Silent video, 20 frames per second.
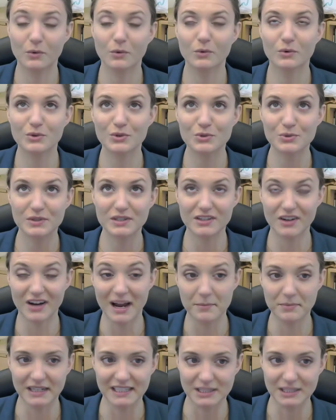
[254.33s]
nurseries are
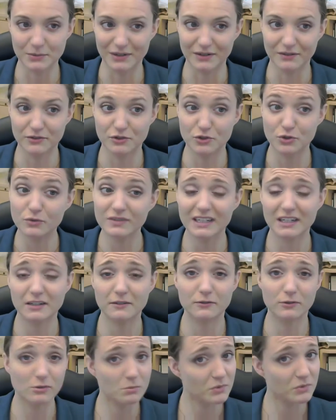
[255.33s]
habitats where
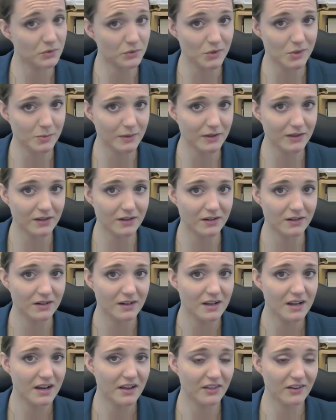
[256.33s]
juvenile forms will spend their,
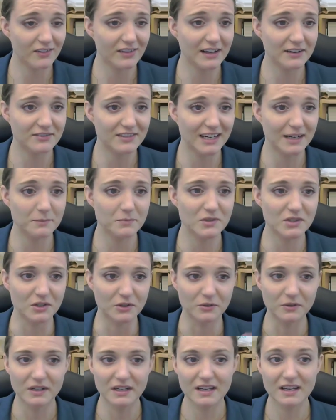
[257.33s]
their lifetime,
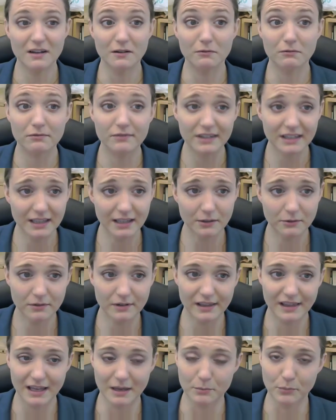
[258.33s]
so really,
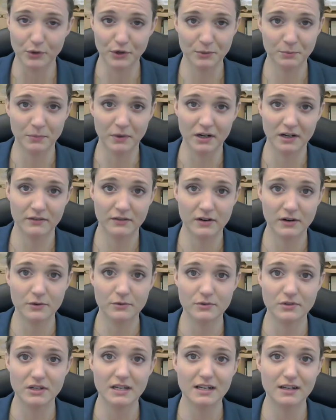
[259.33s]
really important part of our
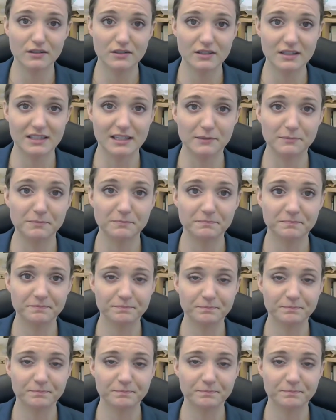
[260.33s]
ocean ecosystem.